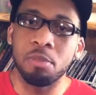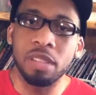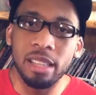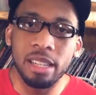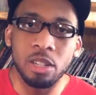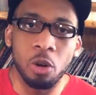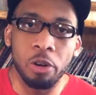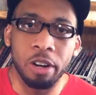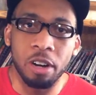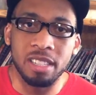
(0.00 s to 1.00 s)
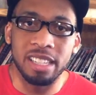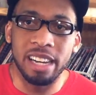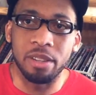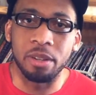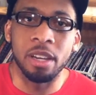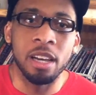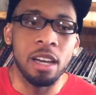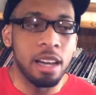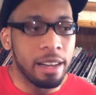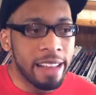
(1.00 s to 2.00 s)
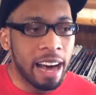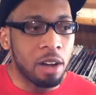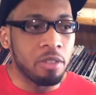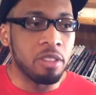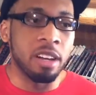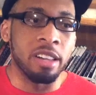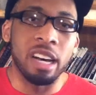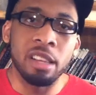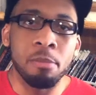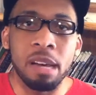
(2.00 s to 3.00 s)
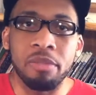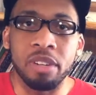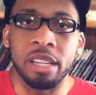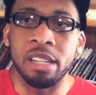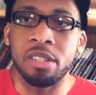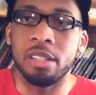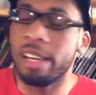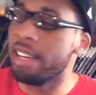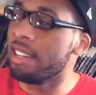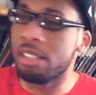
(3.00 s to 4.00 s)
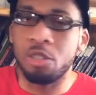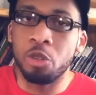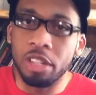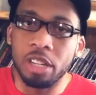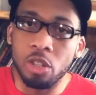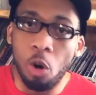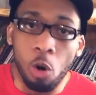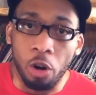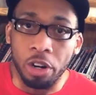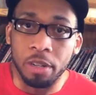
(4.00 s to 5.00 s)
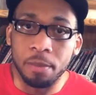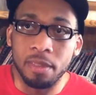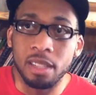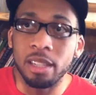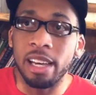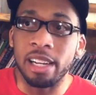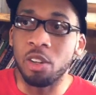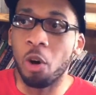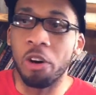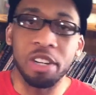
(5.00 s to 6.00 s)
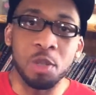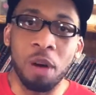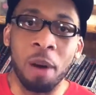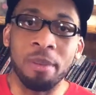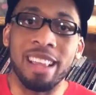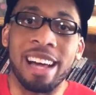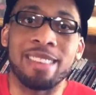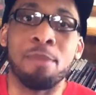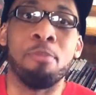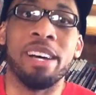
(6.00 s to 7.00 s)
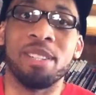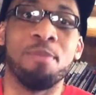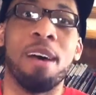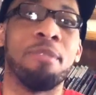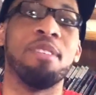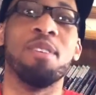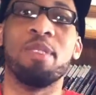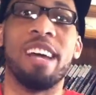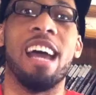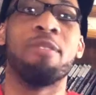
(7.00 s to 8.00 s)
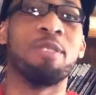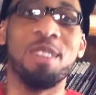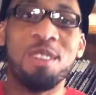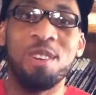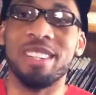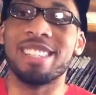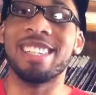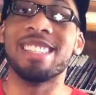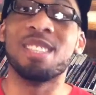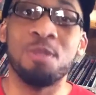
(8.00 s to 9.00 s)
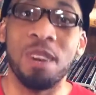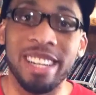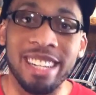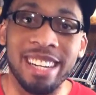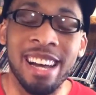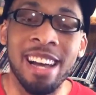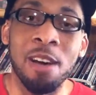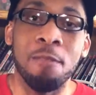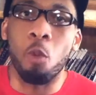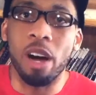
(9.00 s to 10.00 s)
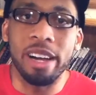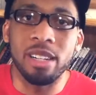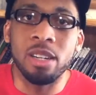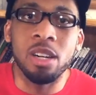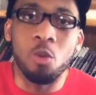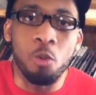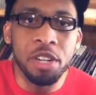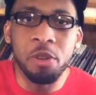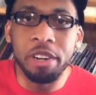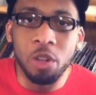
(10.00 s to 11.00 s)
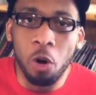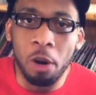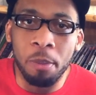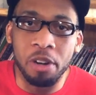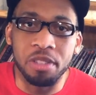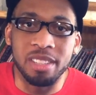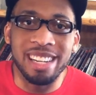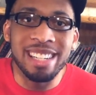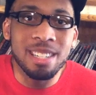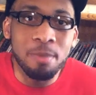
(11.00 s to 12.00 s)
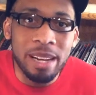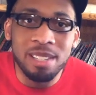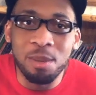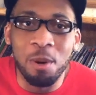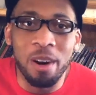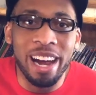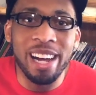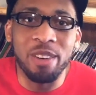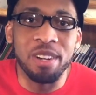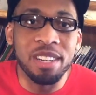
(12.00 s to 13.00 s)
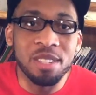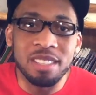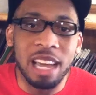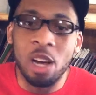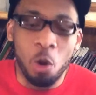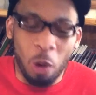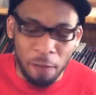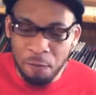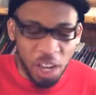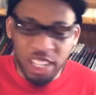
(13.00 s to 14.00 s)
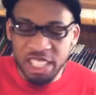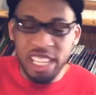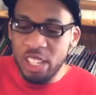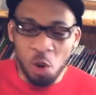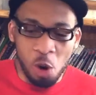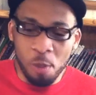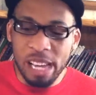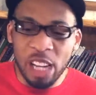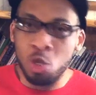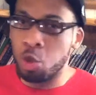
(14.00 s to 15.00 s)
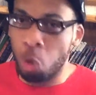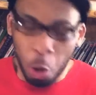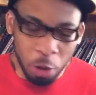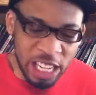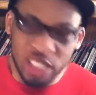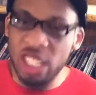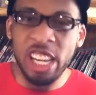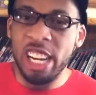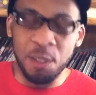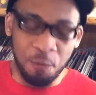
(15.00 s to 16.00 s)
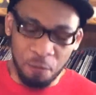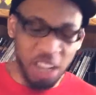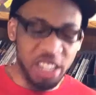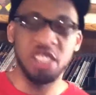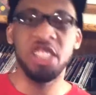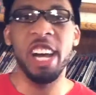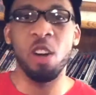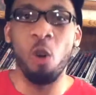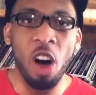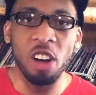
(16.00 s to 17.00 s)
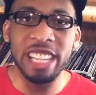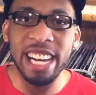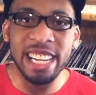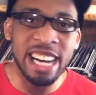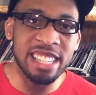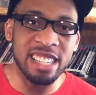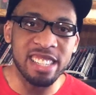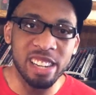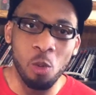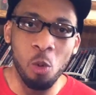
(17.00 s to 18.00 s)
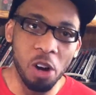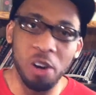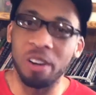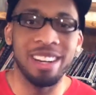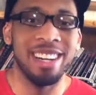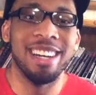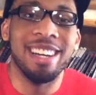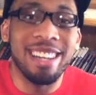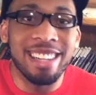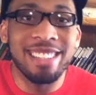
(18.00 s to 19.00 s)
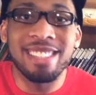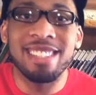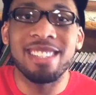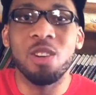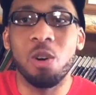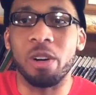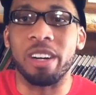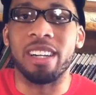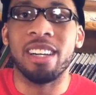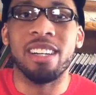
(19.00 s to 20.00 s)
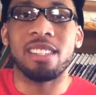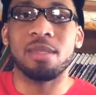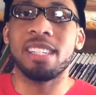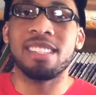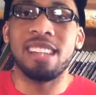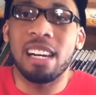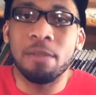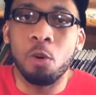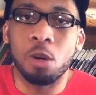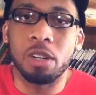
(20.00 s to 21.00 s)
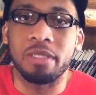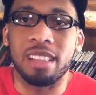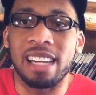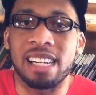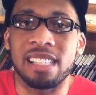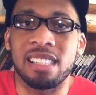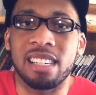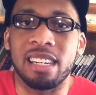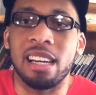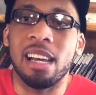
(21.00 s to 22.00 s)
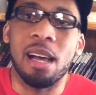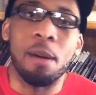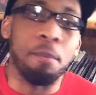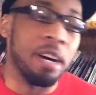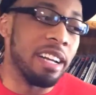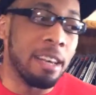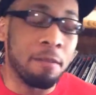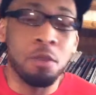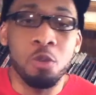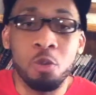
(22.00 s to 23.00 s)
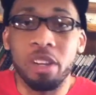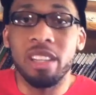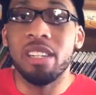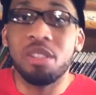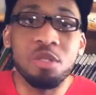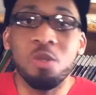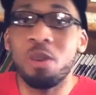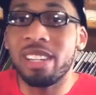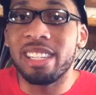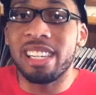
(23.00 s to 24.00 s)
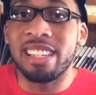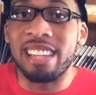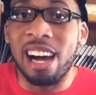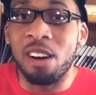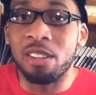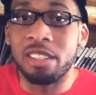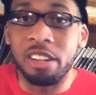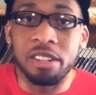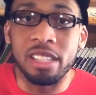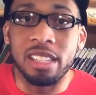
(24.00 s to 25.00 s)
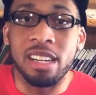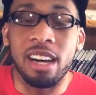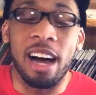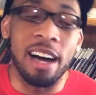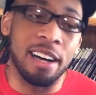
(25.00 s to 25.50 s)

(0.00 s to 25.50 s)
completely ignore it altogether. Now, another method is you can ignore. Ignoring is probably like the best method you could ever do, because it's funny. For one, when you ignore a person, it just makes them more angry. They're just like, why the fuck is he ignoring me? I trolled his fucking channel all day and he hasn't said a word. Just ignore it. So it's not even worth it, like I said. But if you really do want to get down and dirty,